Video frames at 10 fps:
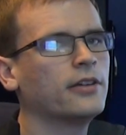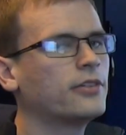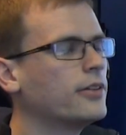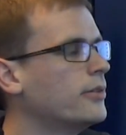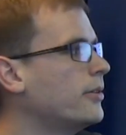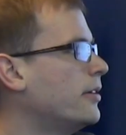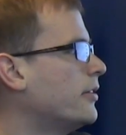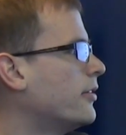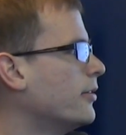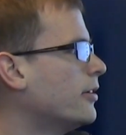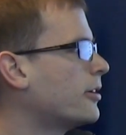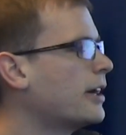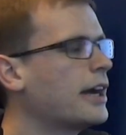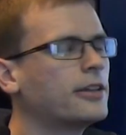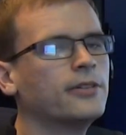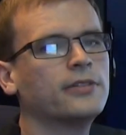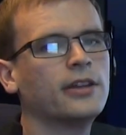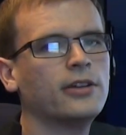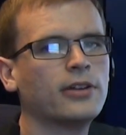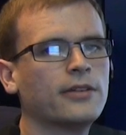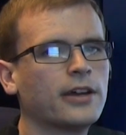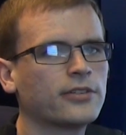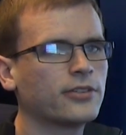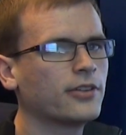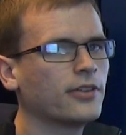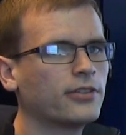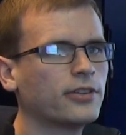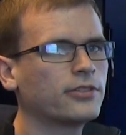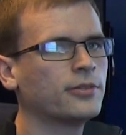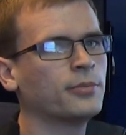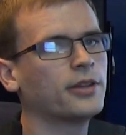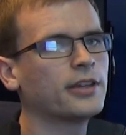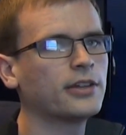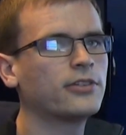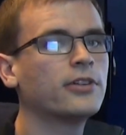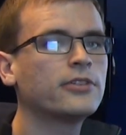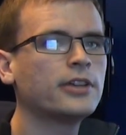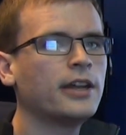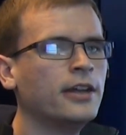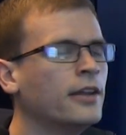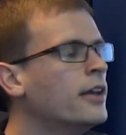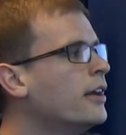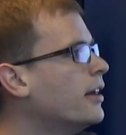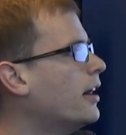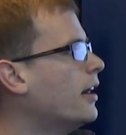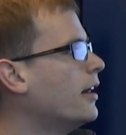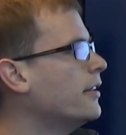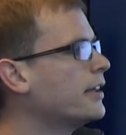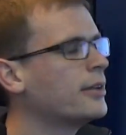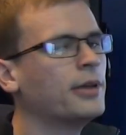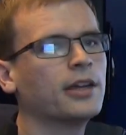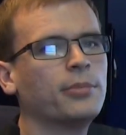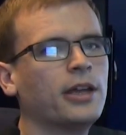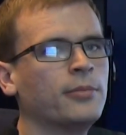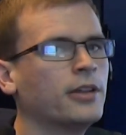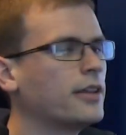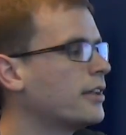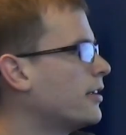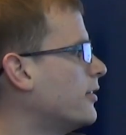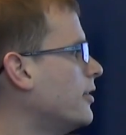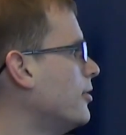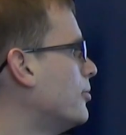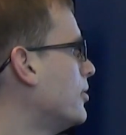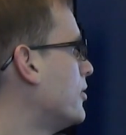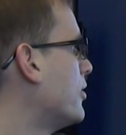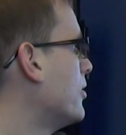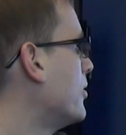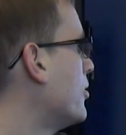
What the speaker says: So it's no longer active, and they don't have access to the system, but they can still sign in, they can make a payment, and they can continue to